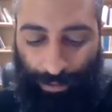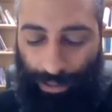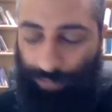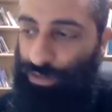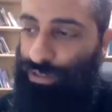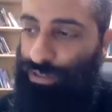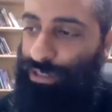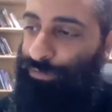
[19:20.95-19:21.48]
I've
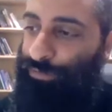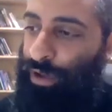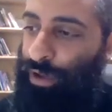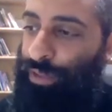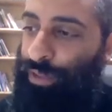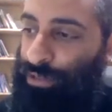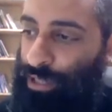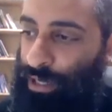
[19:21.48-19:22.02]
used it for
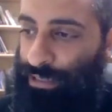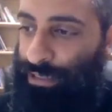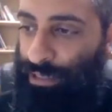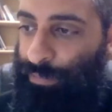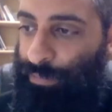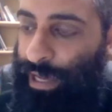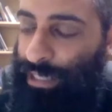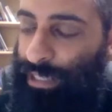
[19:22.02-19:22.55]
other talks in
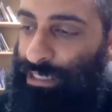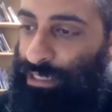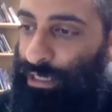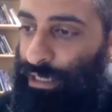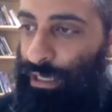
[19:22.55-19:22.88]
the past,